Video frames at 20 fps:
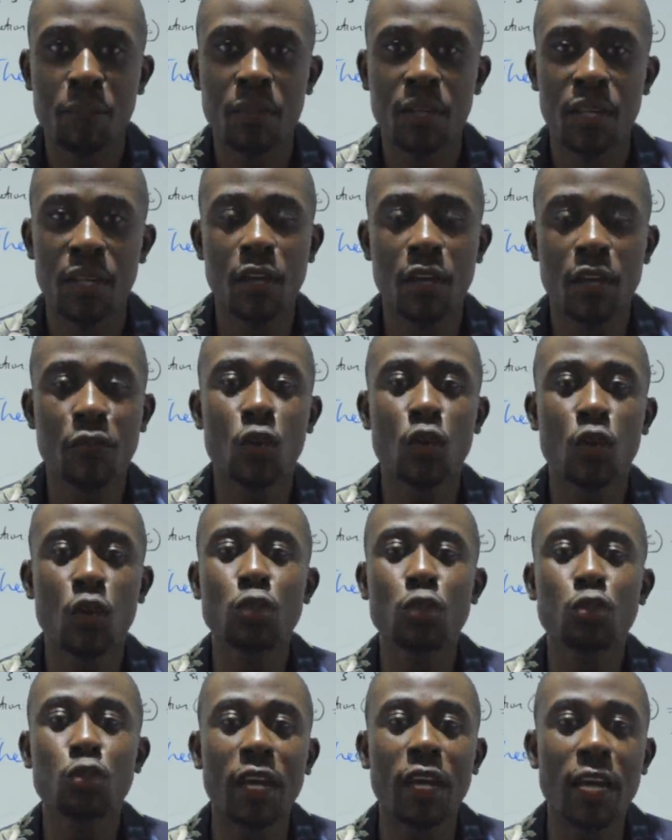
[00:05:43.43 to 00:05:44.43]
If you go
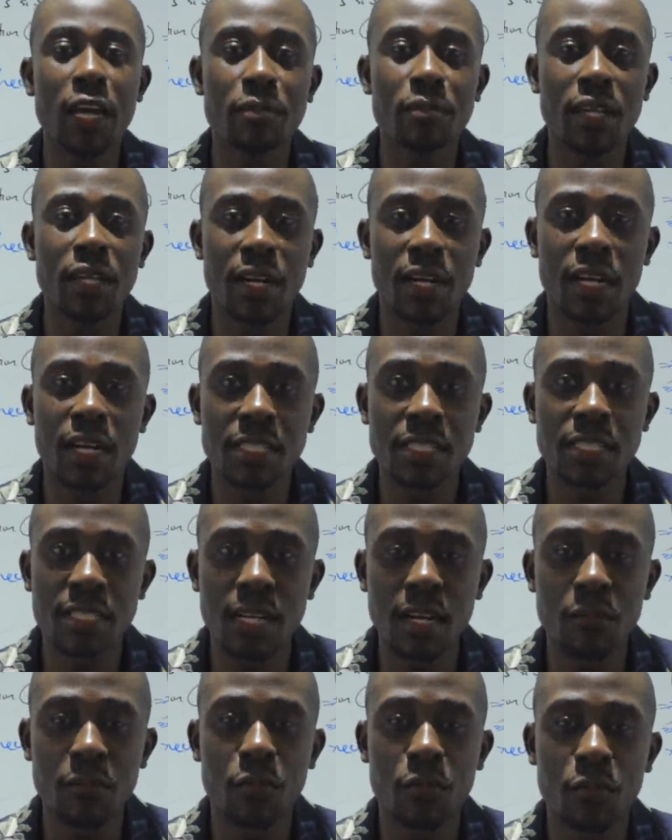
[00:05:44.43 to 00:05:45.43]
to
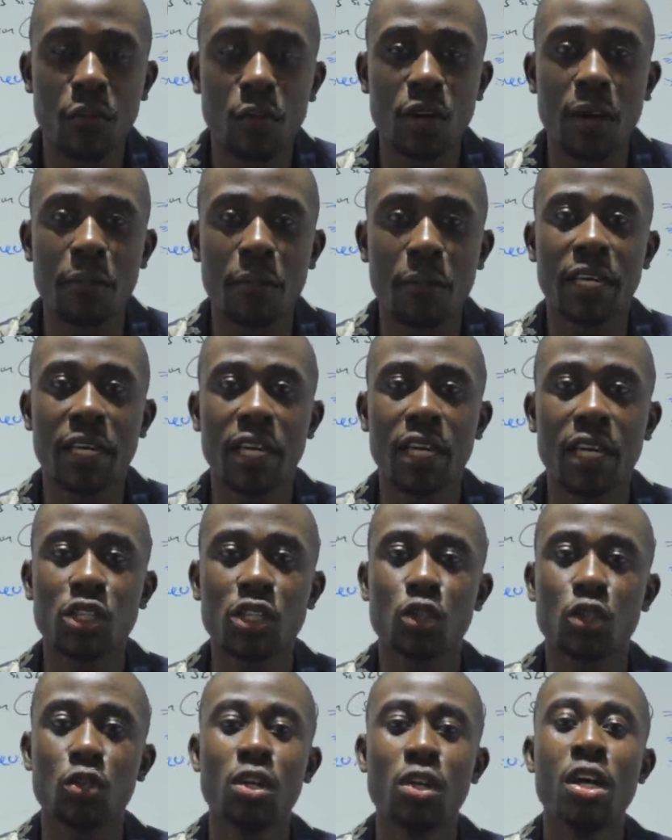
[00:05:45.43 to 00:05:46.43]
MDarasa phone
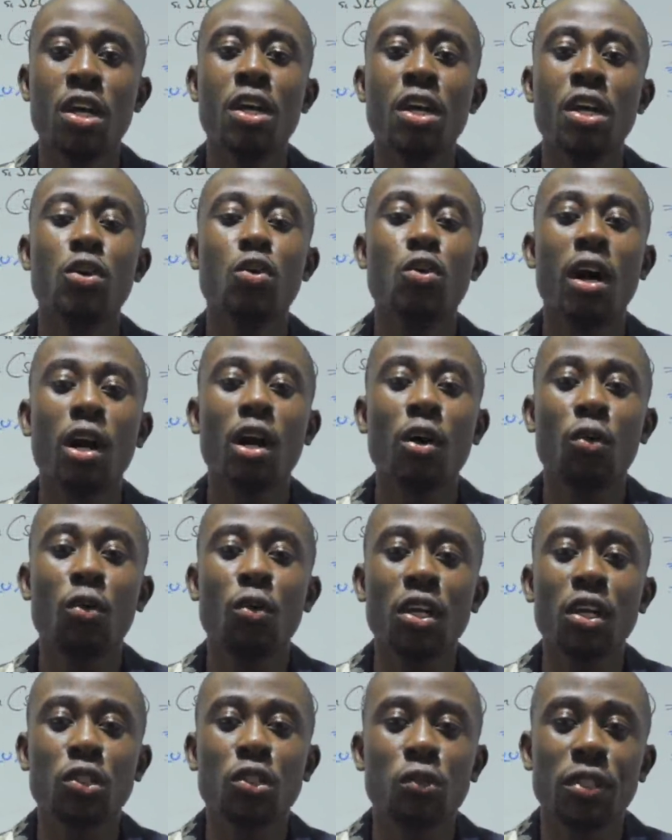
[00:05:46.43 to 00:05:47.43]
application, you are
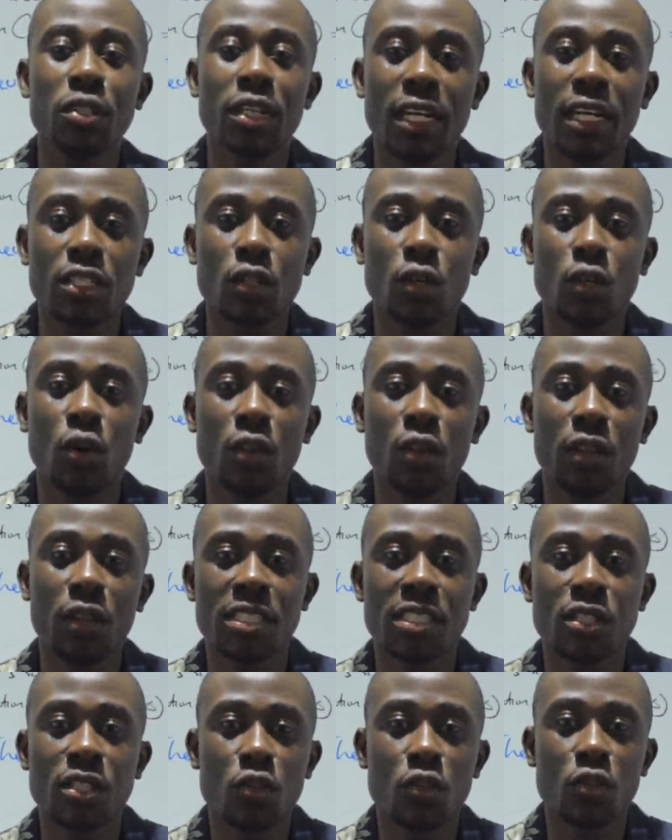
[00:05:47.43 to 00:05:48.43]
going to get all these
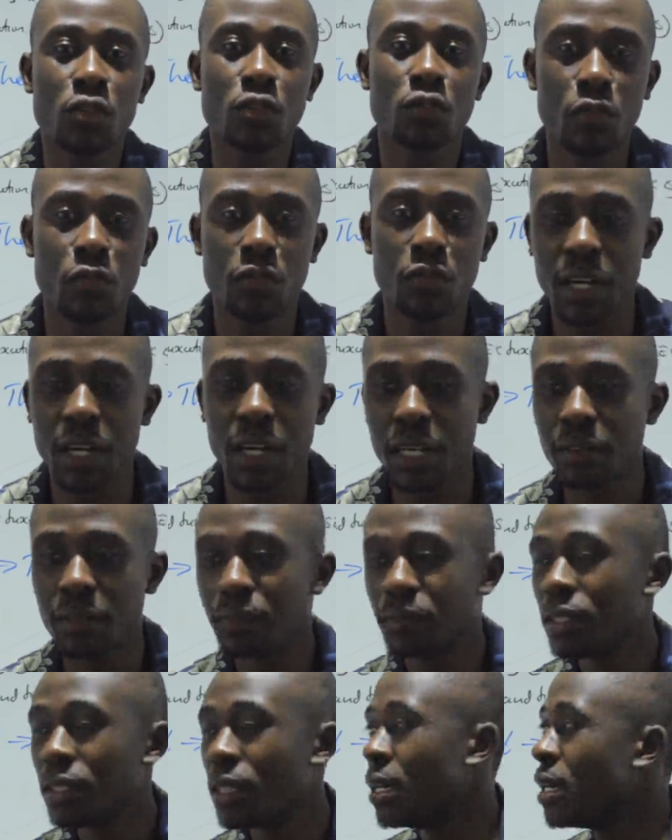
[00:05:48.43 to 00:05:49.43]
notes for free.
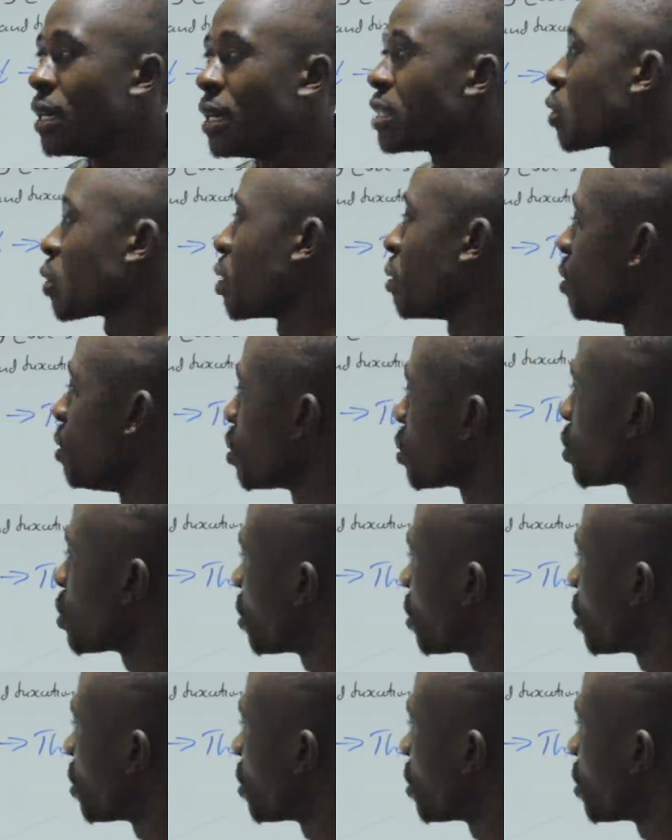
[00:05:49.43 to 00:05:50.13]
So the beauty